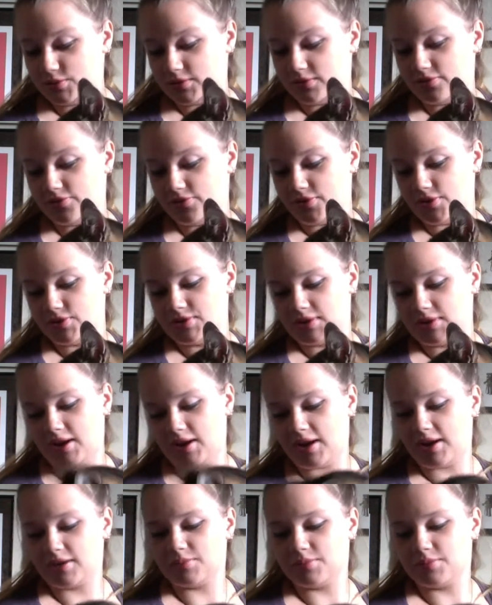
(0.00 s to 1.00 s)
The first
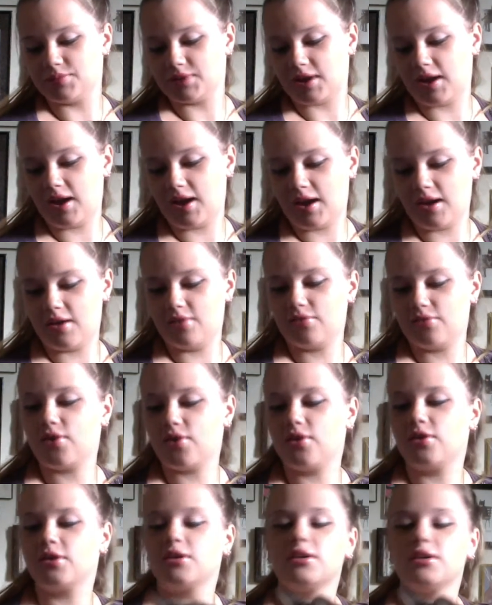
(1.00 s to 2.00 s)
items I have
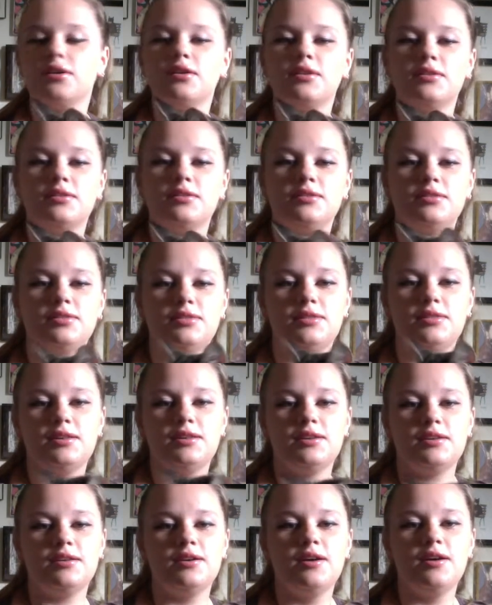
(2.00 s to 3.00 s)
are
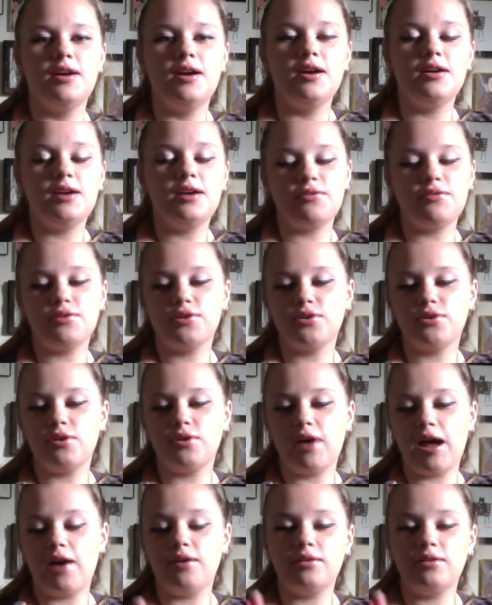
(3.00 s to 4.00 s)
the CoverGirl
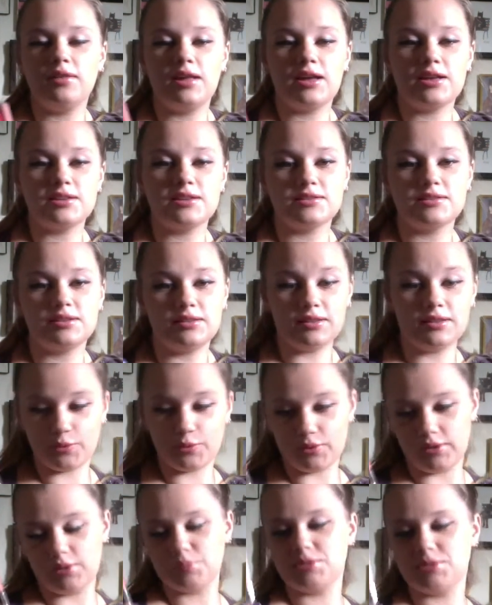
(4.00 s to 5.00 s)
Outlast
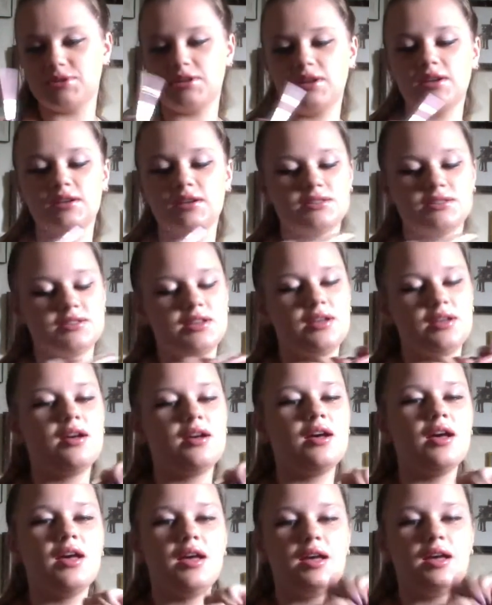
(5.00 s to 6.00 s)
liquid lipsticks
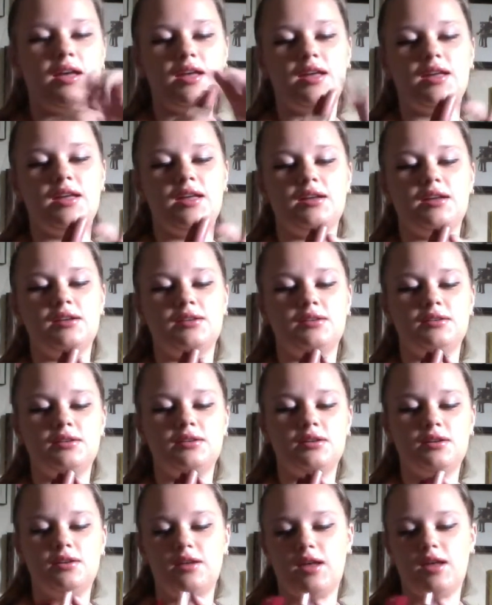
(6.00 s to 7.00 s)
in
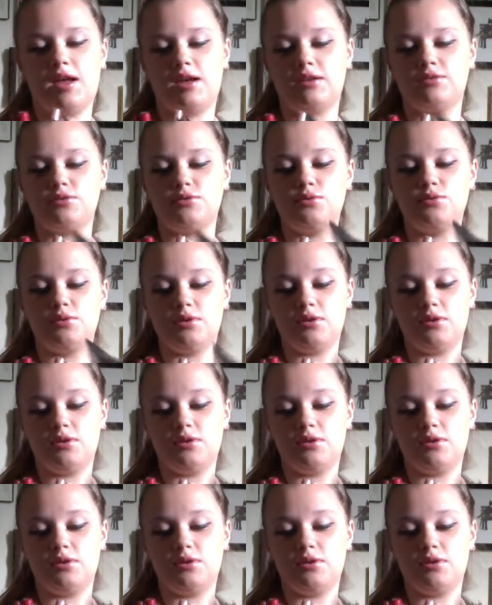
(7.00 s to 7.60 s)
a nude